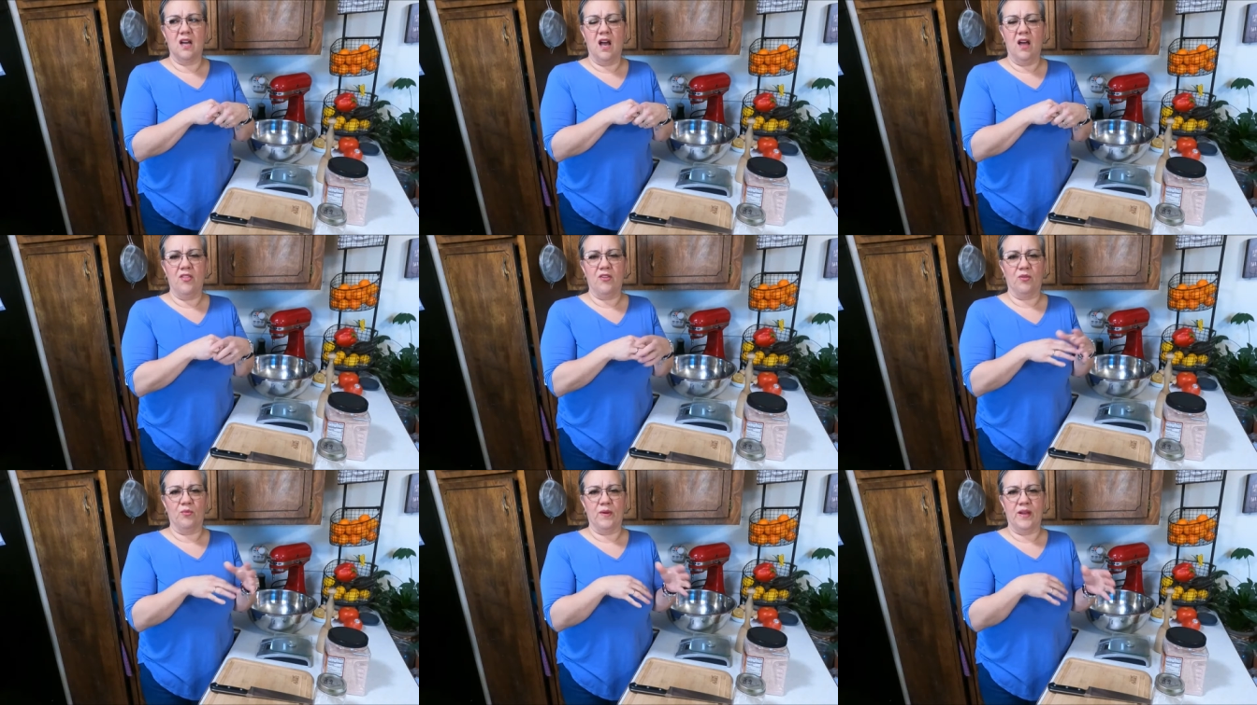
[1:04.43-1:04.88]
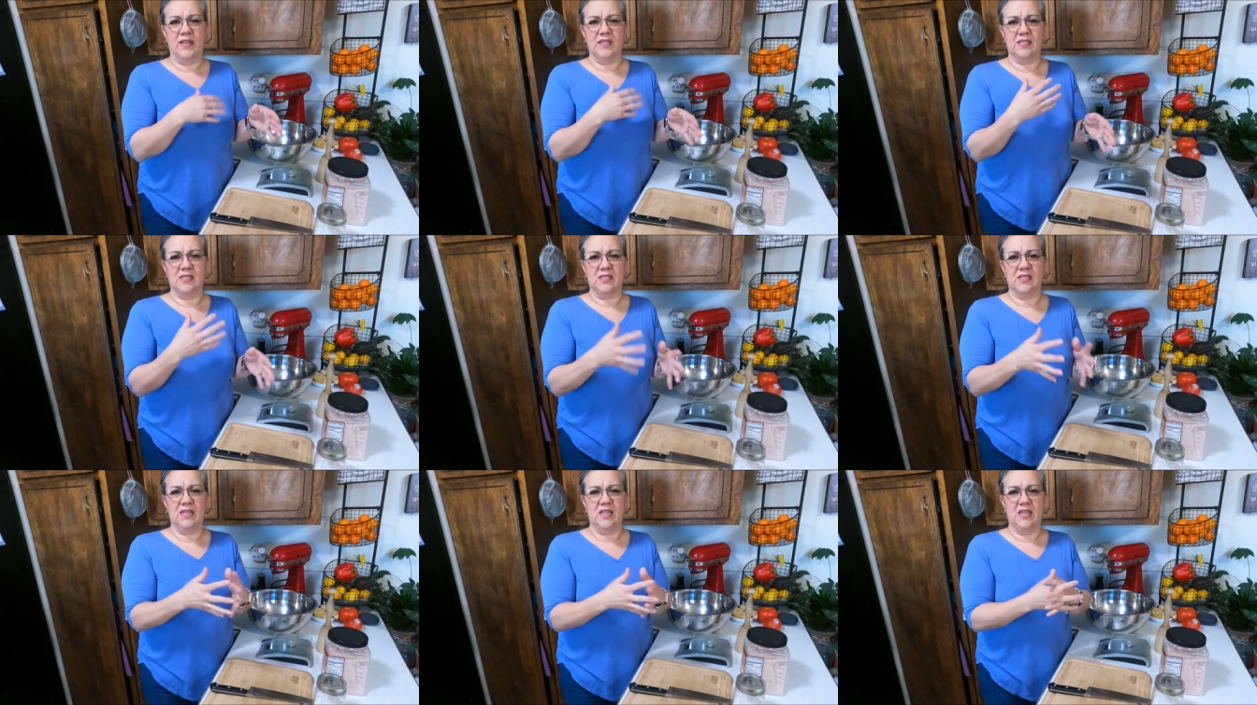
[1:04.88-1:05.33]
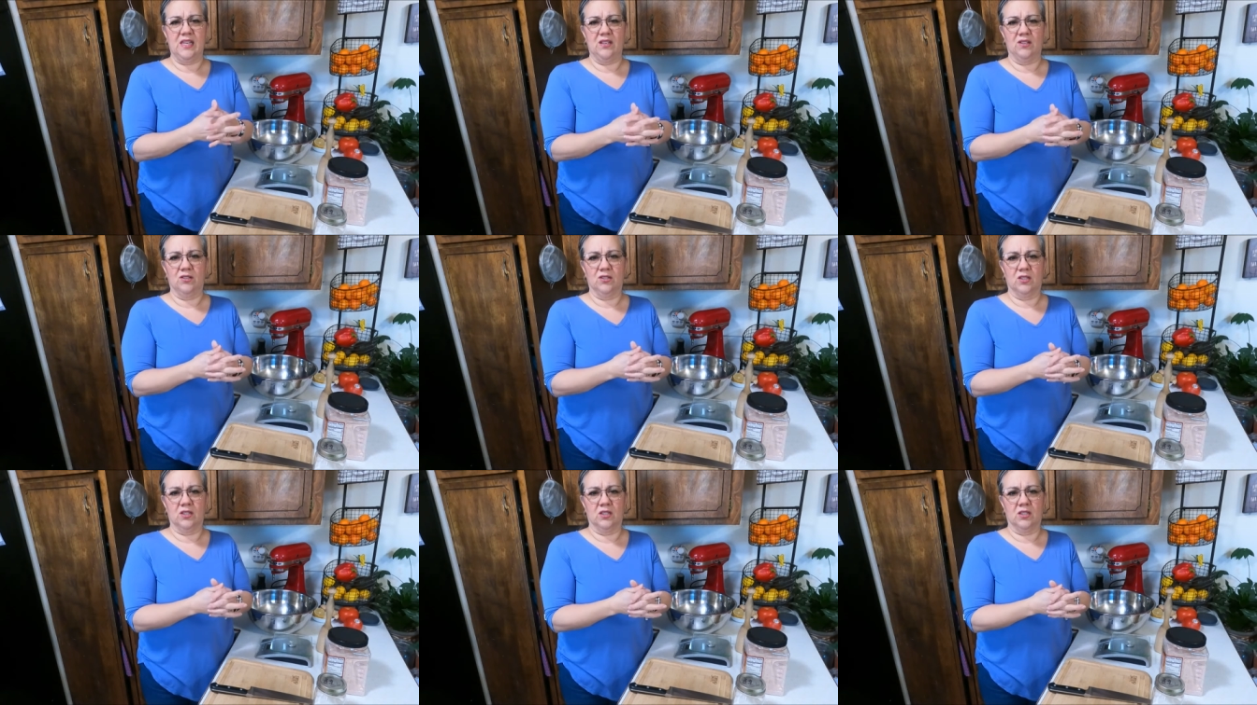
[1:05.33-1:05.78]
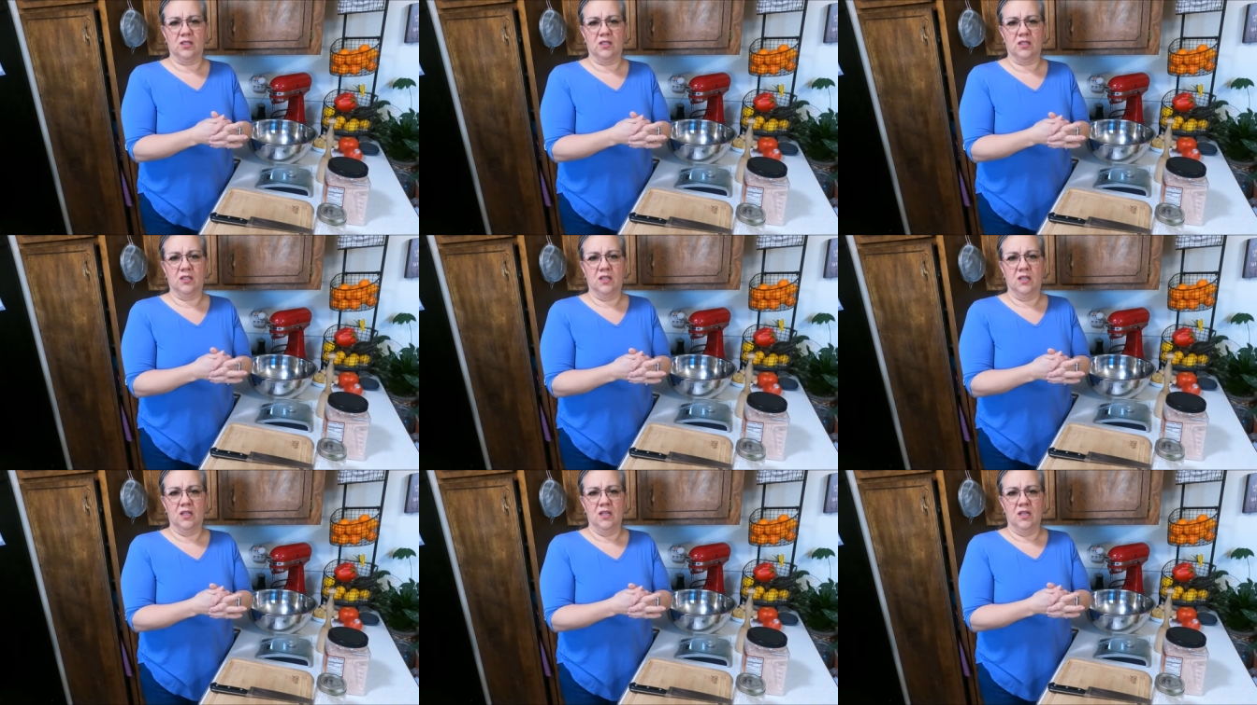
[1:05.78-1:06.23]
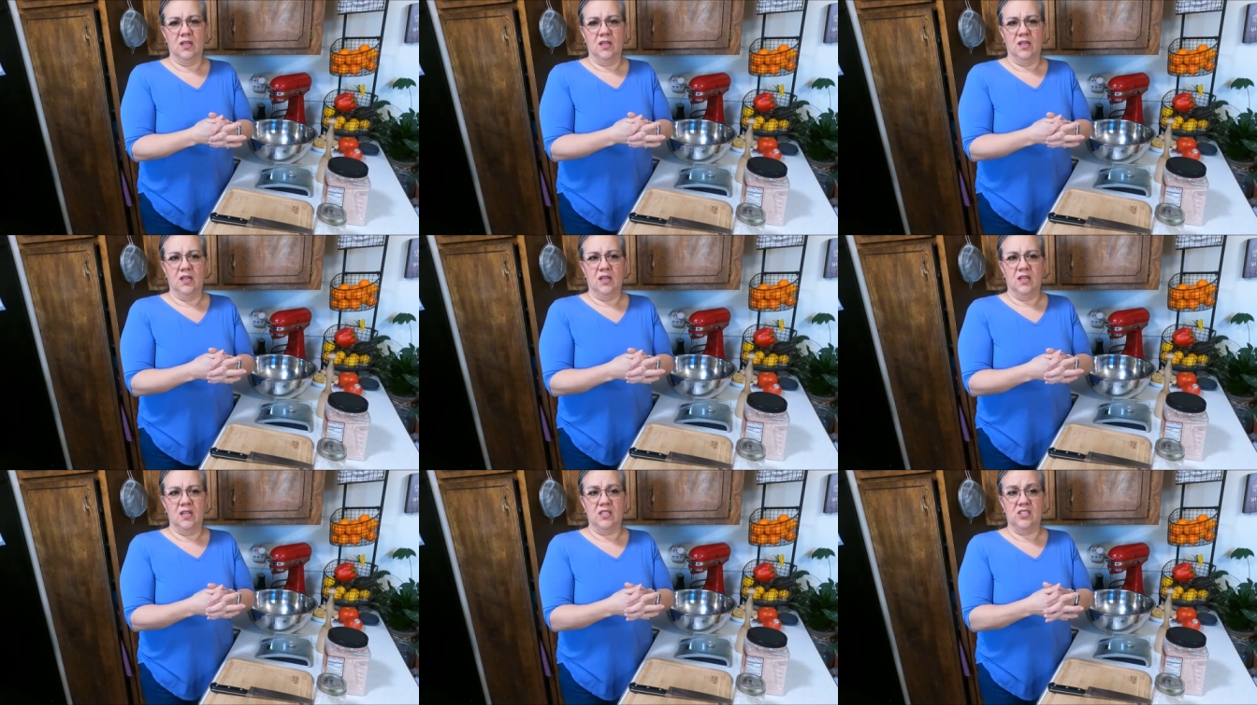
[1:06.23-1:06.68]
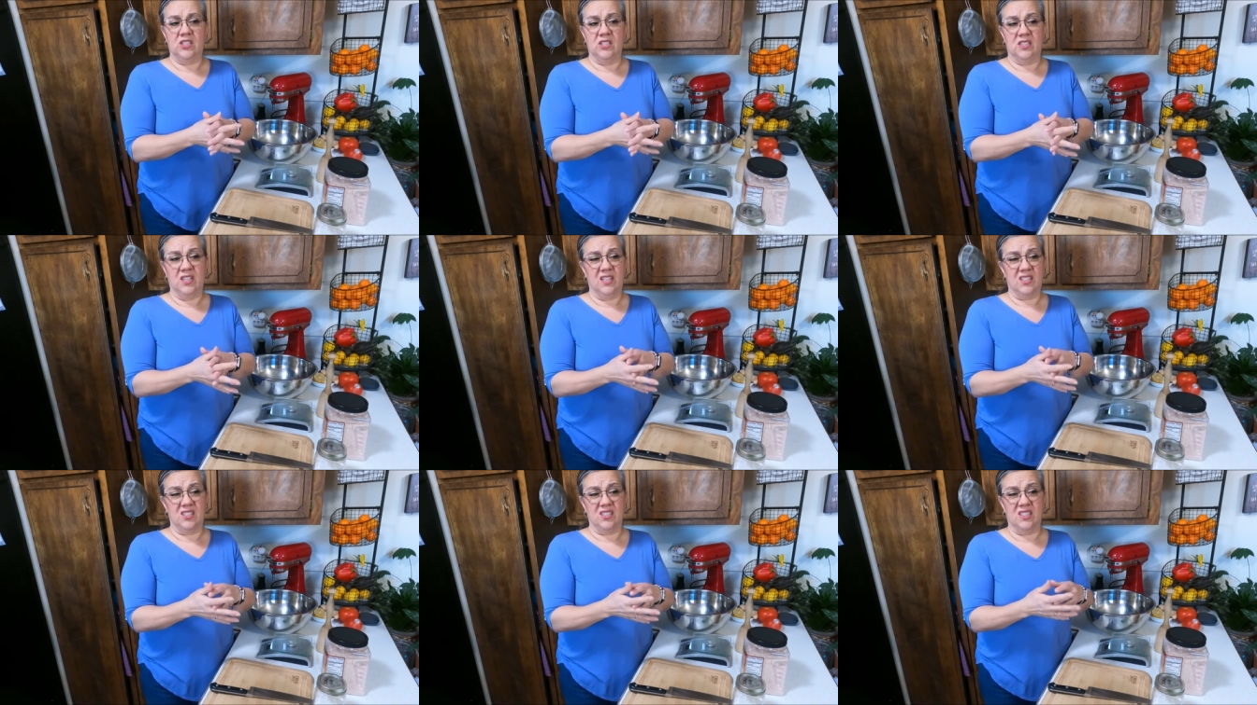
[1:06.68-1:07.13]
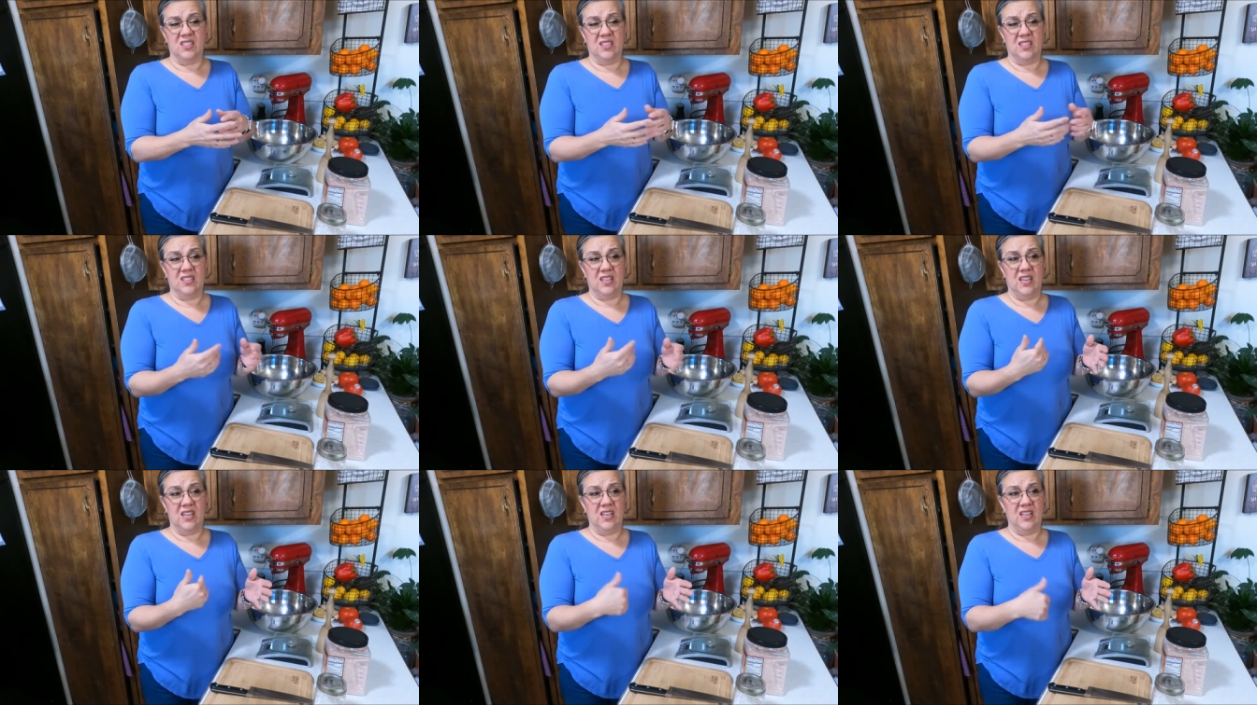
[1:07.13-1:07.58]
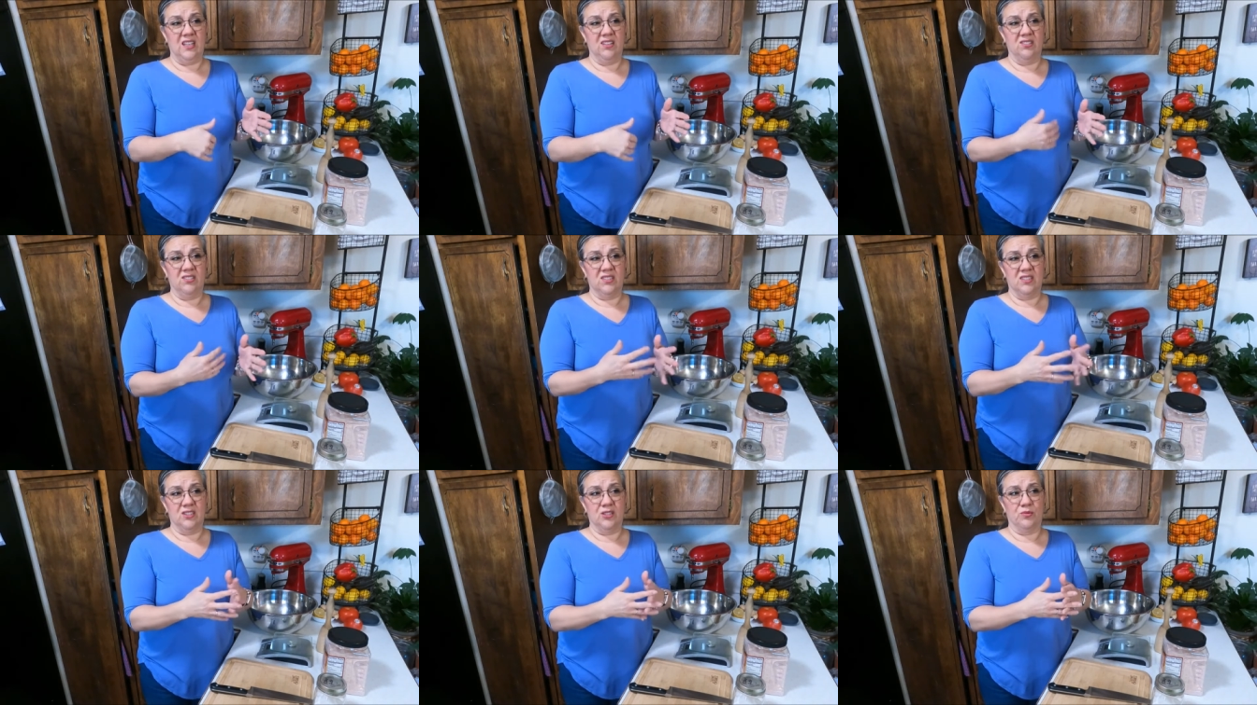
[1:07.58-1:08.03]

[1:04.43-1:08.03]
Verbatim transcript: other ways to heal her. She's actually healed it